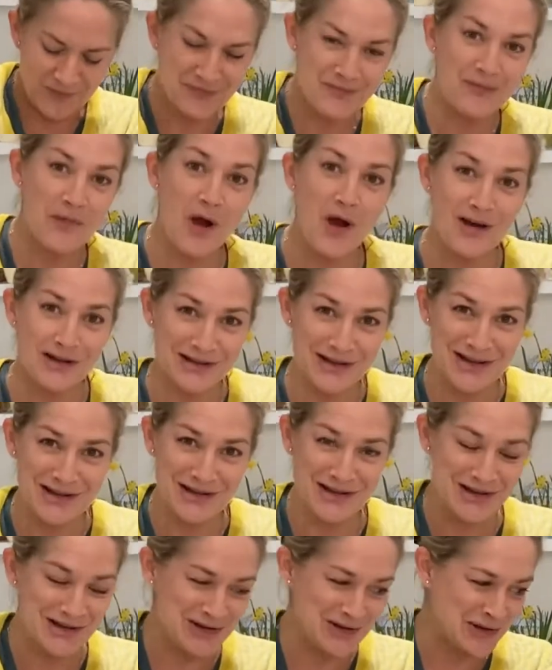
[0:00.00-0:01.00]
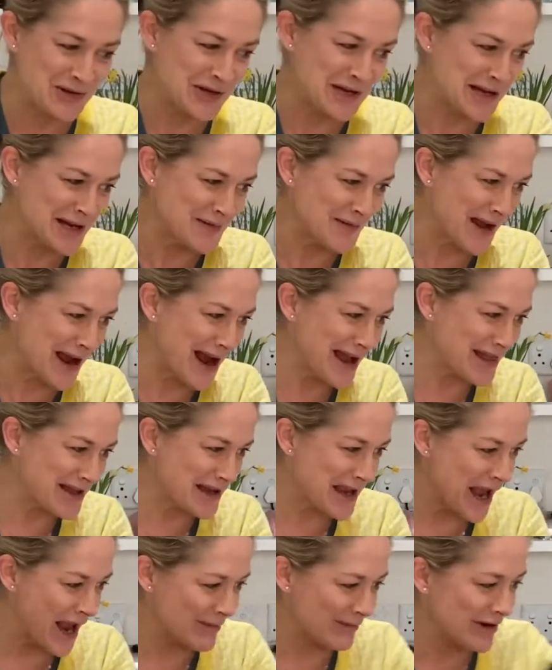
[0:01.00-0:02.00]
Mark's actually drooling behind the
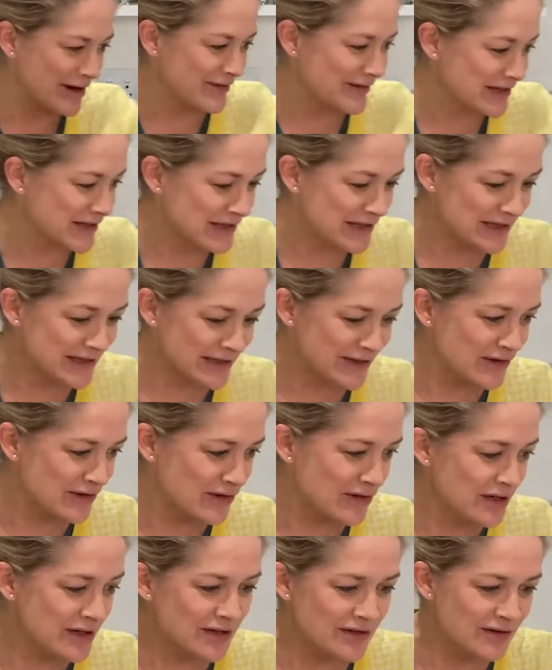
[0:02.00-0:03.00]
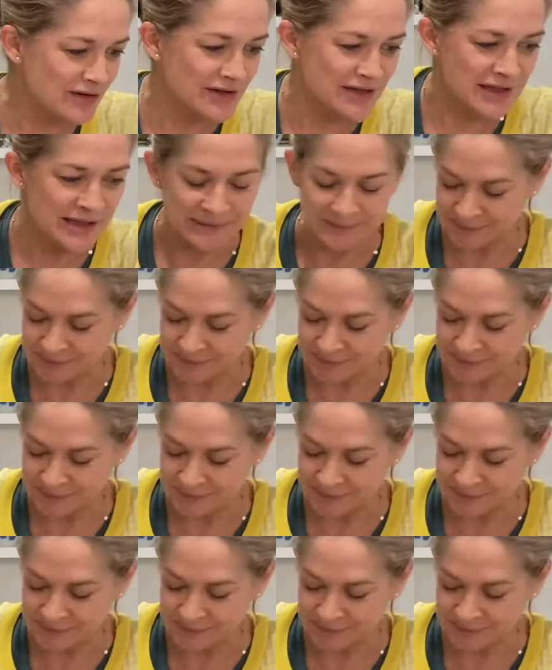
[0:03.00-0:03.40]
camera, which is good because